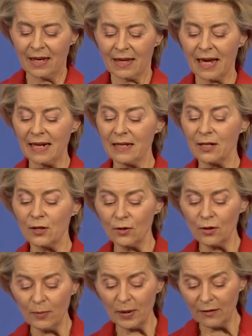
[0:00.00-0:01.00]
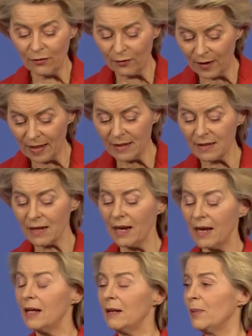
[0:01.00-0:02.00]
That is, European funds are
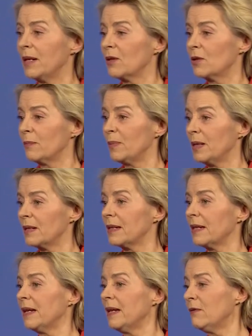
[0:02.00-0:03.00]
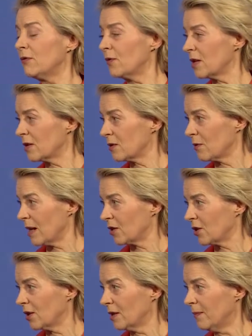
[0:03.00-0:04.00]
helping to build
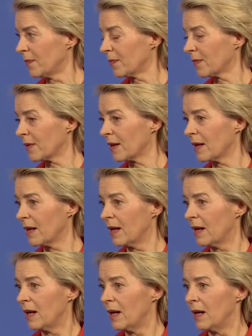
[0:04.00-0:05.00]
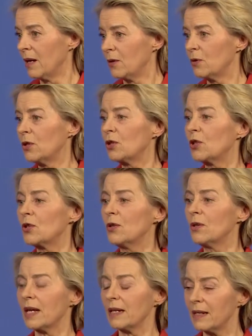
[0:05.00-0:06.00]
infrastructure to
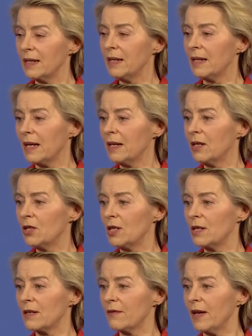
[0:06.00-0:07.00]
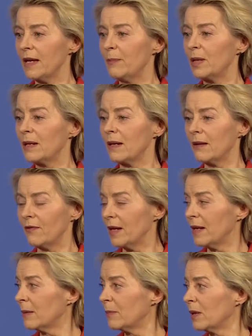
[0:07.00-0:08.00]
ensure that clean energy is
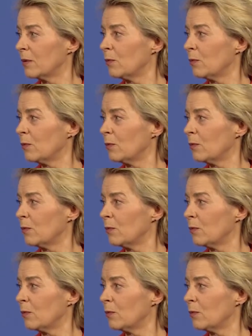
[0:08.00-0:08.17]
available